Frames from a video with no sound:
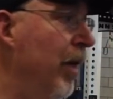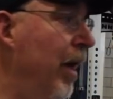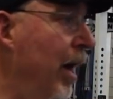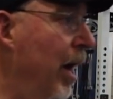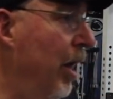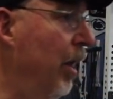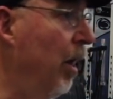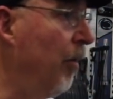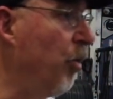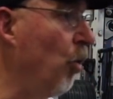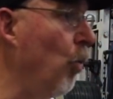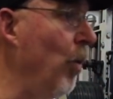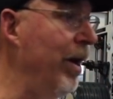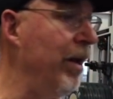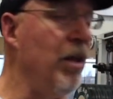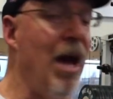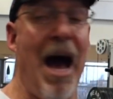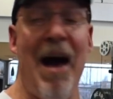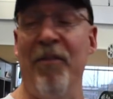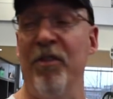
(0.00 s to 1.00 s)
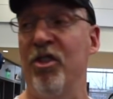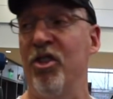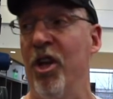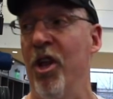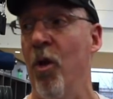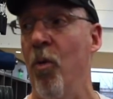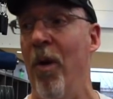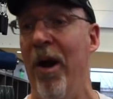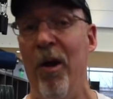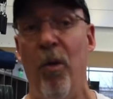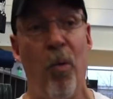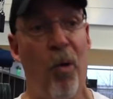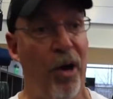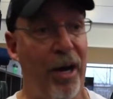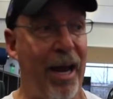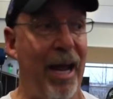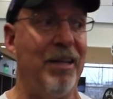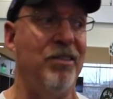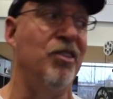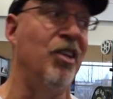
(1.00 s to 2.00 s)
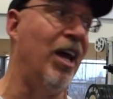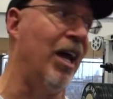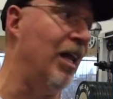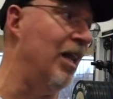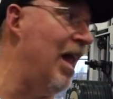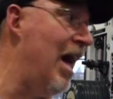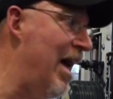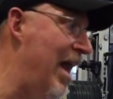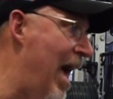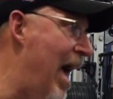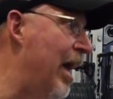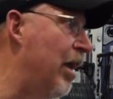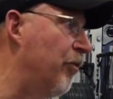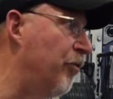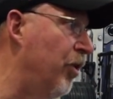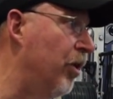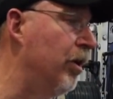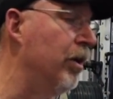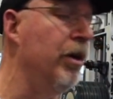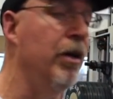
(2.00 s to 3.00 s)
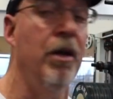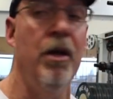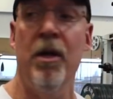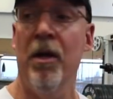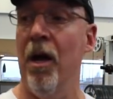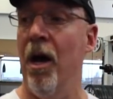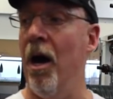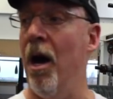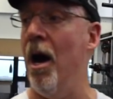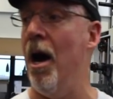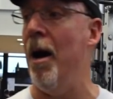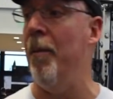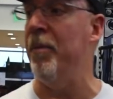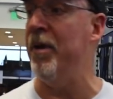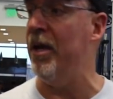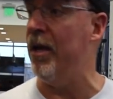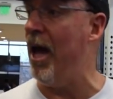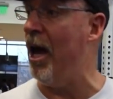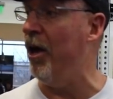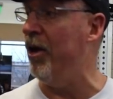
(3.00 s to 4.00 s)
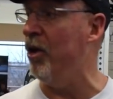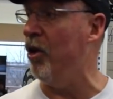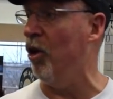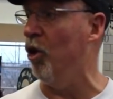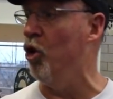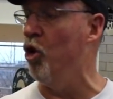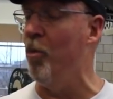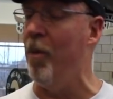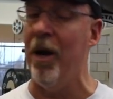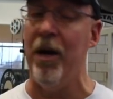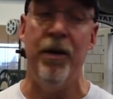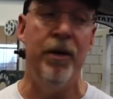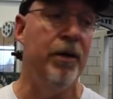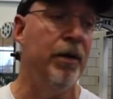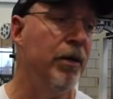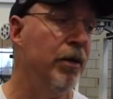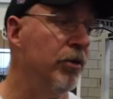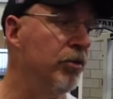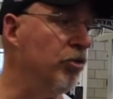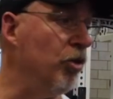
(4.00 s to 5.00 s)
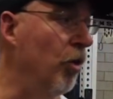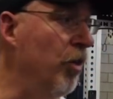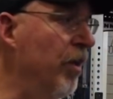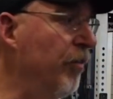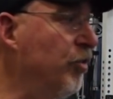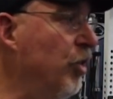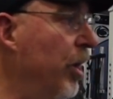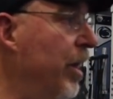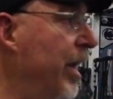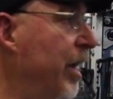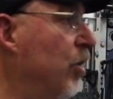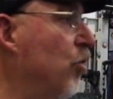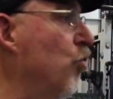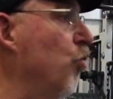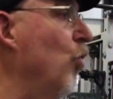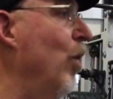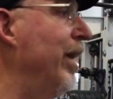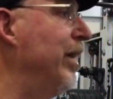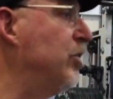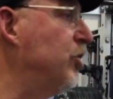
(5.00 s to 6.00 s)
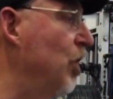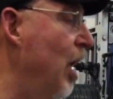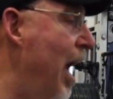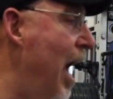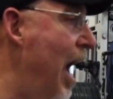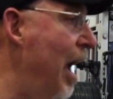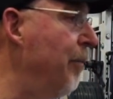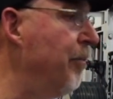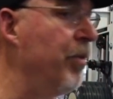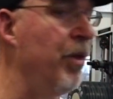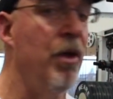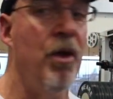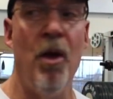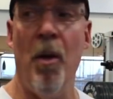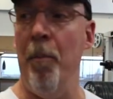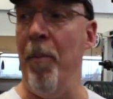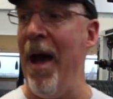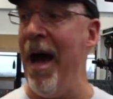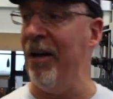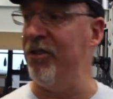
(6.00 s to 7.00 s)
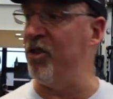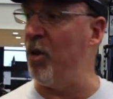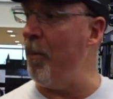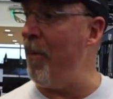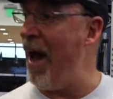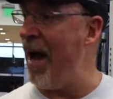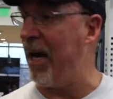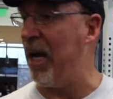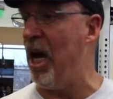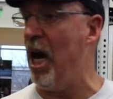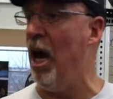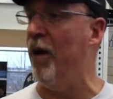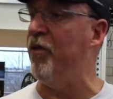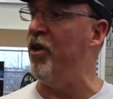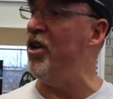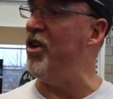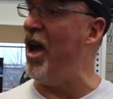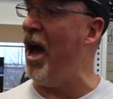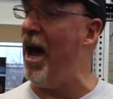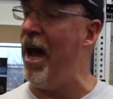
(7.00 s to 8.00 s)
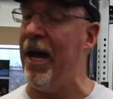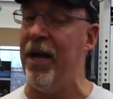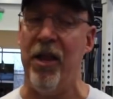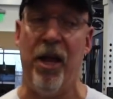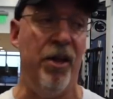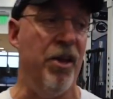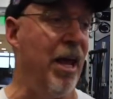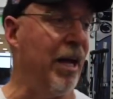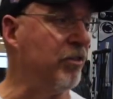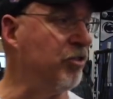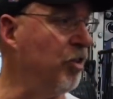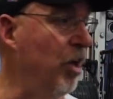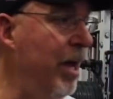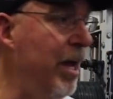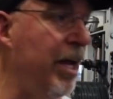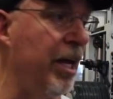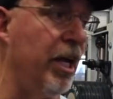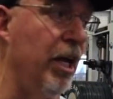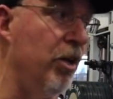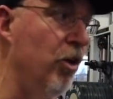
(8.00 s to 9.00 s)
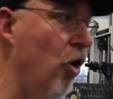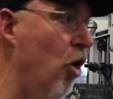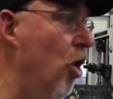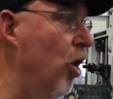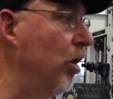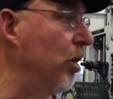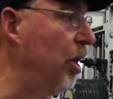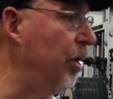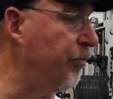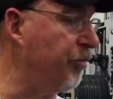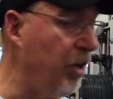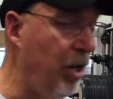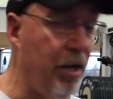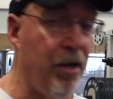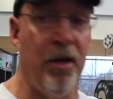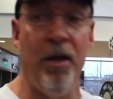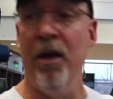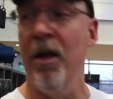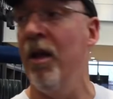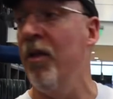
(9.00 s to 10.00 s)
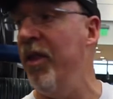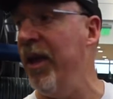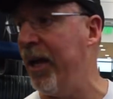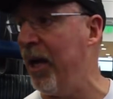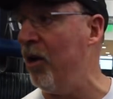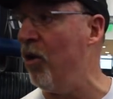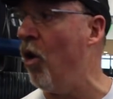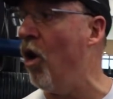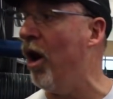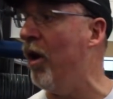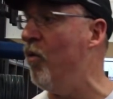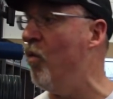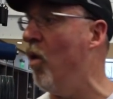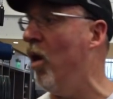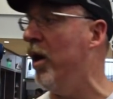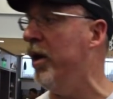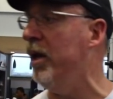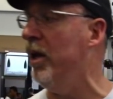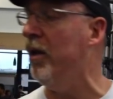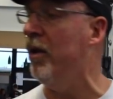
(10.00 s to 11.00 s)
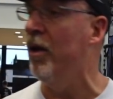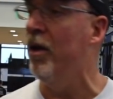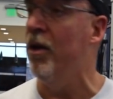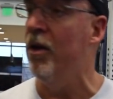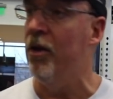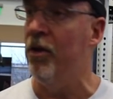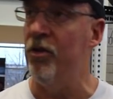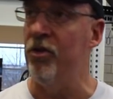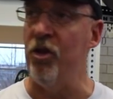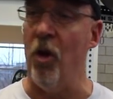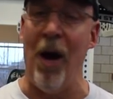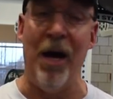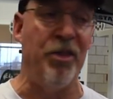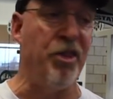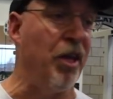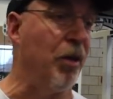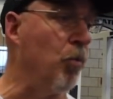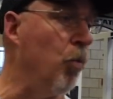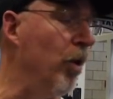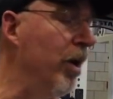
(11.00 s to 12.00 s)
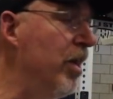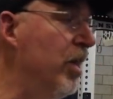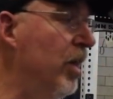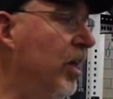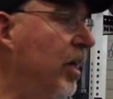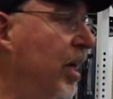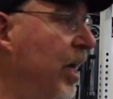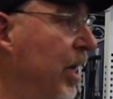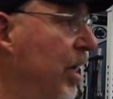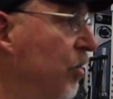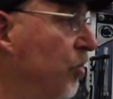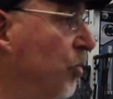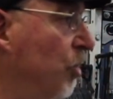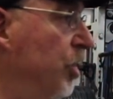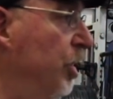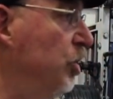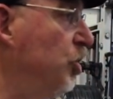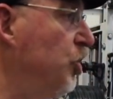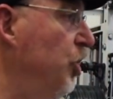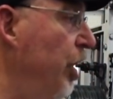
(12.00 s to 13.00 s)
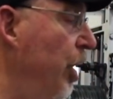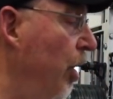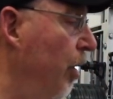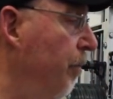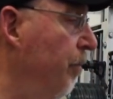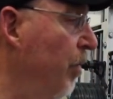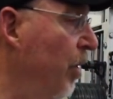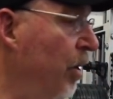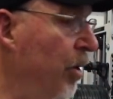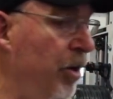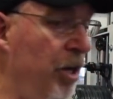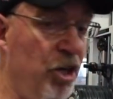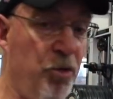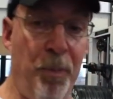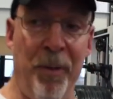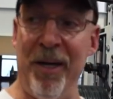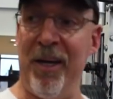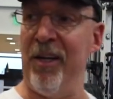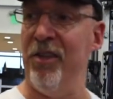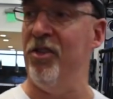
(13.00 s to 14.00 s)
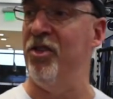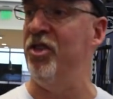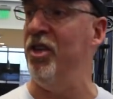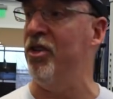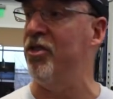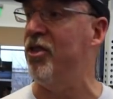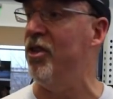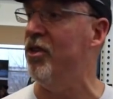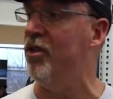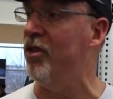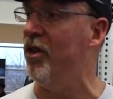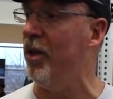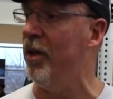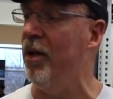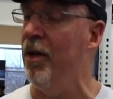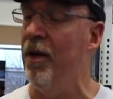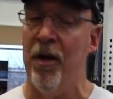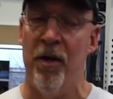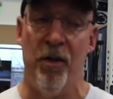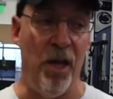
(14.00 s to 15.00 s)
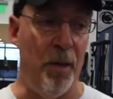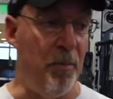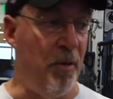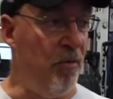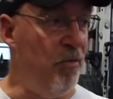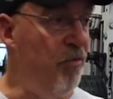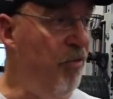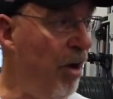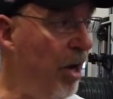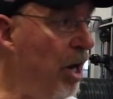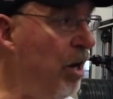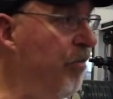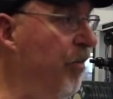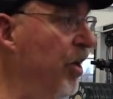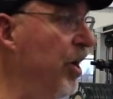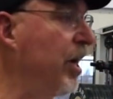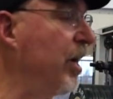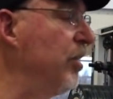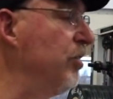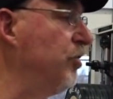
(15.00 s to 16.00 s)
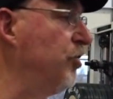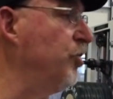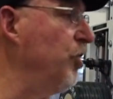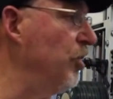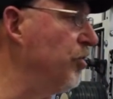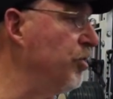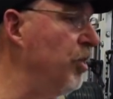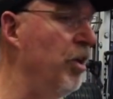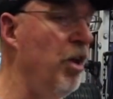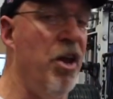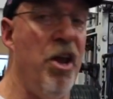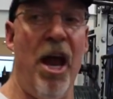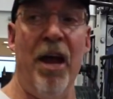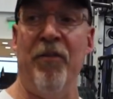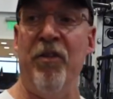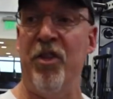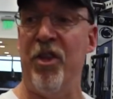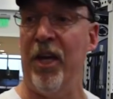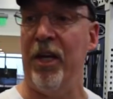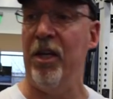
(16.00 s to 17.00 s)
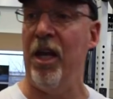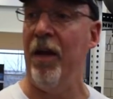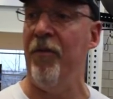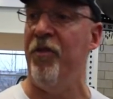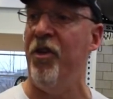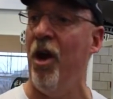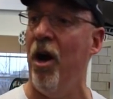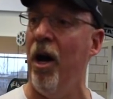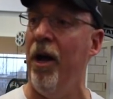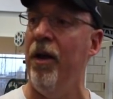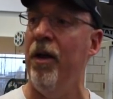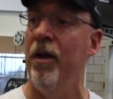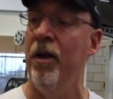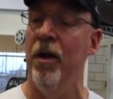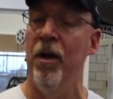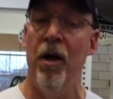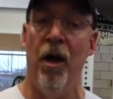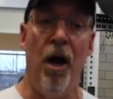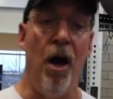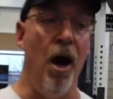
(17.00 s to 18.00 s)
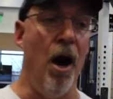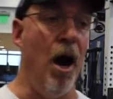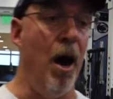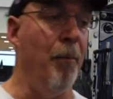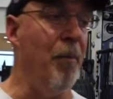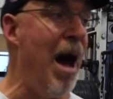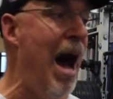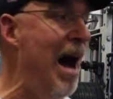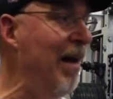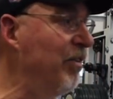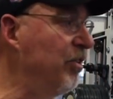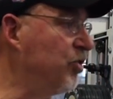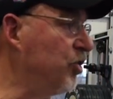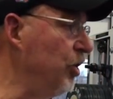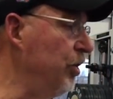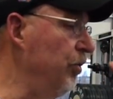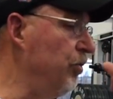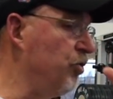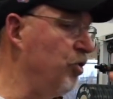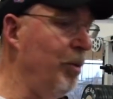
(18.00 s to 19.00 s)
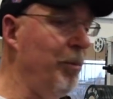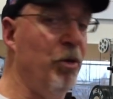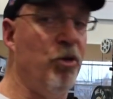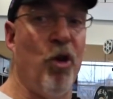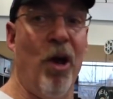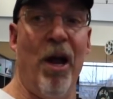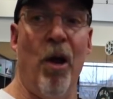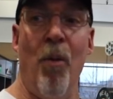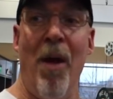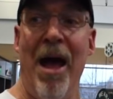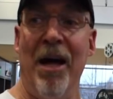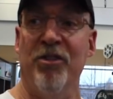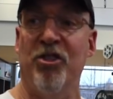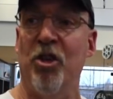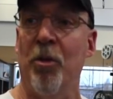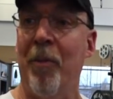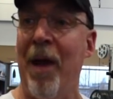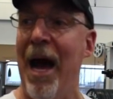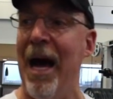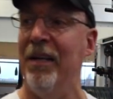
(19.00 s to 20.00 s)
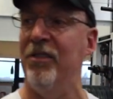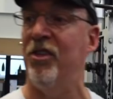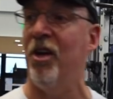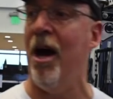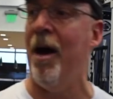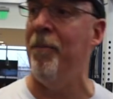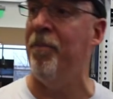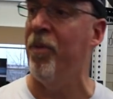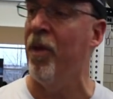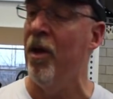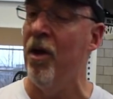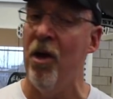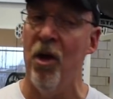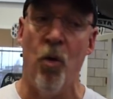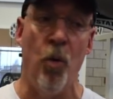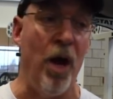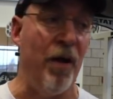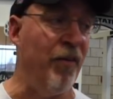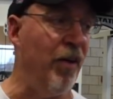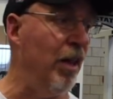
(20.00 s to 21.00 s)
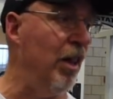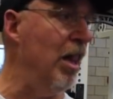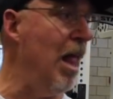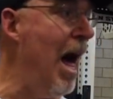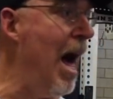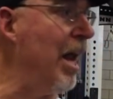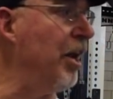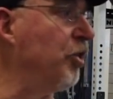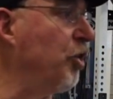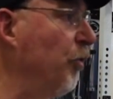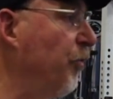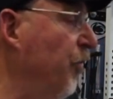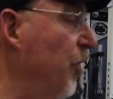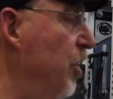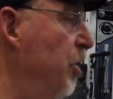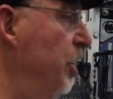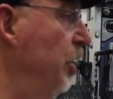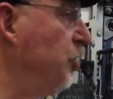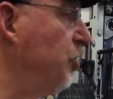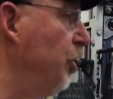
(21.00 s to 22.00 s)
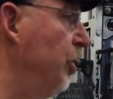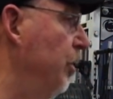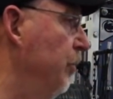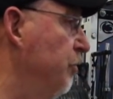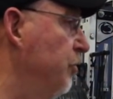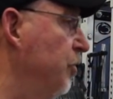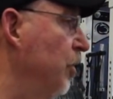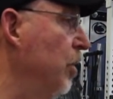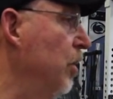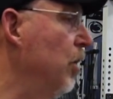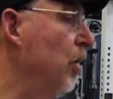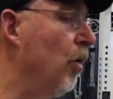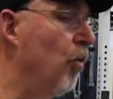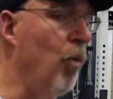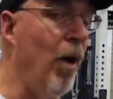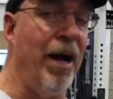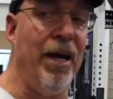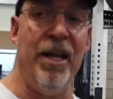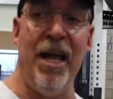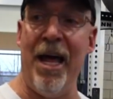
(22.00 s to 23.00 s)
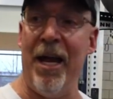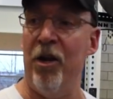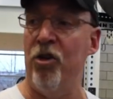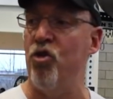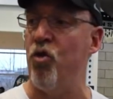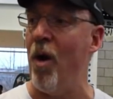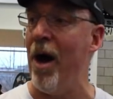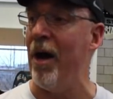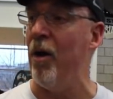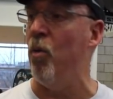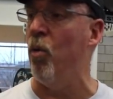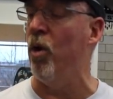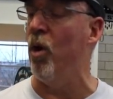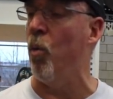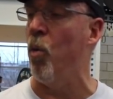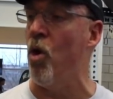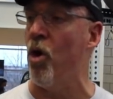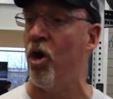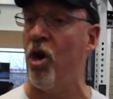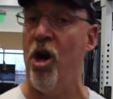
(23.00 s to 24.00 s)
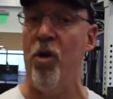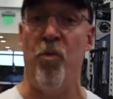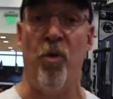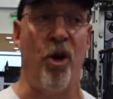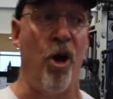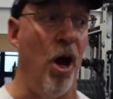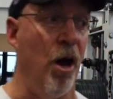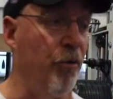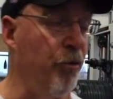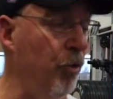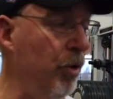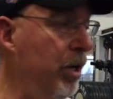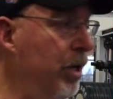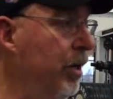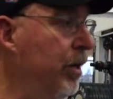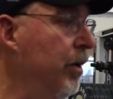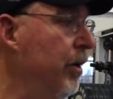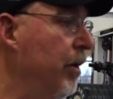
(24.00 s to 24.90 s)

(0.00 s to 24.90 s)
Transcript: Obviously the running workouts take a lot out of you in Aluba. So they've done a great job bouncing back every day, that next day, and getting a hard lift in, they're getting a hard run in. So I think one of the keys to this year has been consistency. They've been very, very consistent in everything they've done. Obviously you see me trying to round some guys up. We have a lot of different initiatives right now to try to really work on recovery.